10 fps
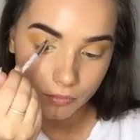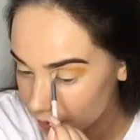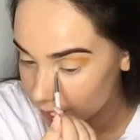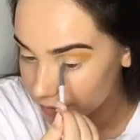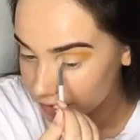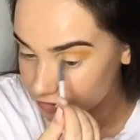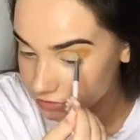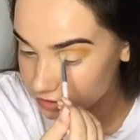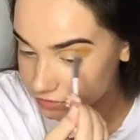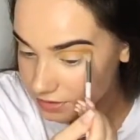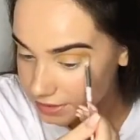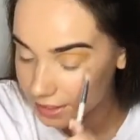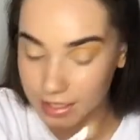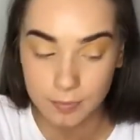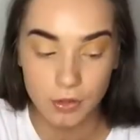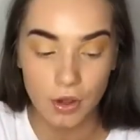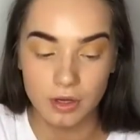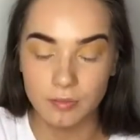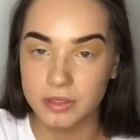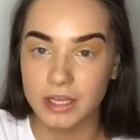I'm literally just keep
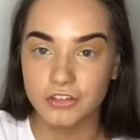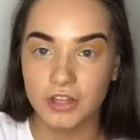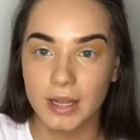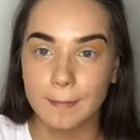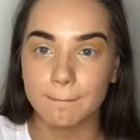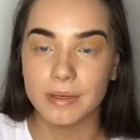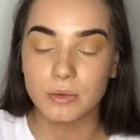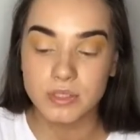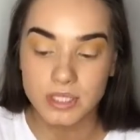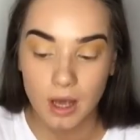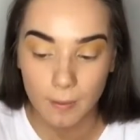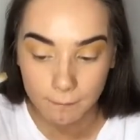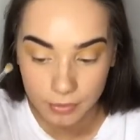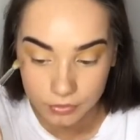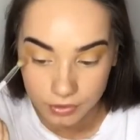going in with that shade, building it up,